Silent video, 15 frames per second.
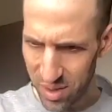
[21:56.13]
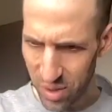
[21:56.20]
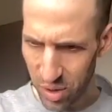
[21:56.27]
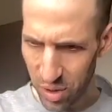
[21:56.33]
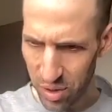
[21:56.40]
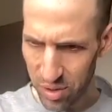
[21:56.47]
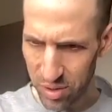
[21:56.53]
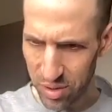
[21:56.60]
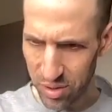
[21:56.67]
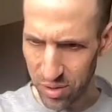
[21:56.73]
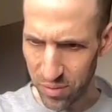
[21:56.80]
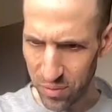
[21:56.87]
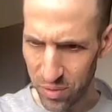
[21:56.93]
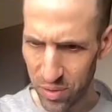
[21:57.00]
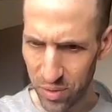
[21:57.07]
Ernst
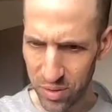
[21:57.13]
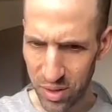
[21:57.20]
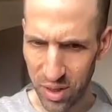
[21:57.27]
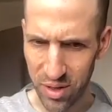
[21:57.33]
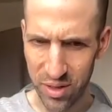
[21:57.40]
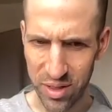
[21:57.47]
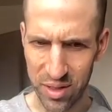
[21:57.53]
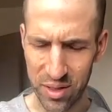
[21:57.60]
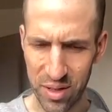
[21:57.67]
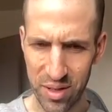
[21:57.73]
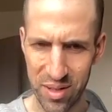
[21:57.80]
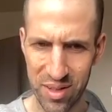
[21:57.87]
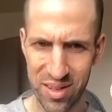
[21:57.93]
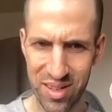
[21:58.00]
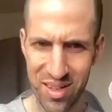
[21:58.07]
Fuchs. Oh, he's
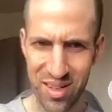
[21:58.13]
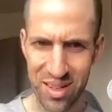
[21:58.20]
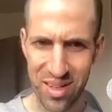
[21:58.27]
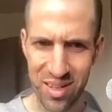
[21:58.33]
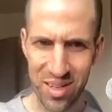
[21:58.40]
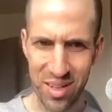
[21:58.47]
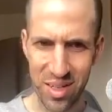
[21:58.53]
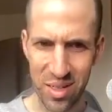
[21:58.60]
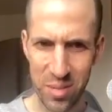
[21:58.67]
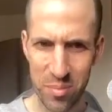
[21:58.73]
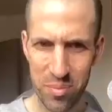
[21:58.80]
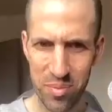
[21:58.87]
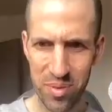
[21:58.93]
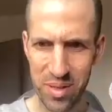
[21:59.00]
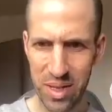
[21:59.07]
a he's a
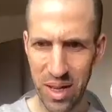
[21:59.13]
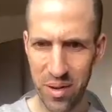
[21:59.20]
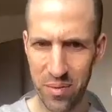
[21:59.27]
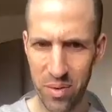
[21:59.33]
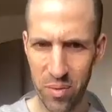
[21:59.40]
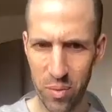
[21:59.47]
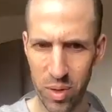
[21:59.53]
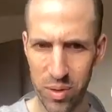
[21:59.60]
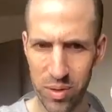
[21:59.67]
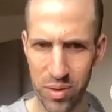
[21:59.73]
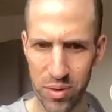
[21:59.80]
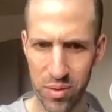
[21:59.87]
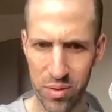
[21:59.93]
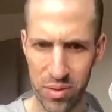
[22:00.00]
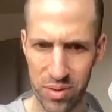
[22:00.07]
kind of a
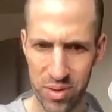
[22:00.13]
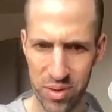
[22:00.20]
well-known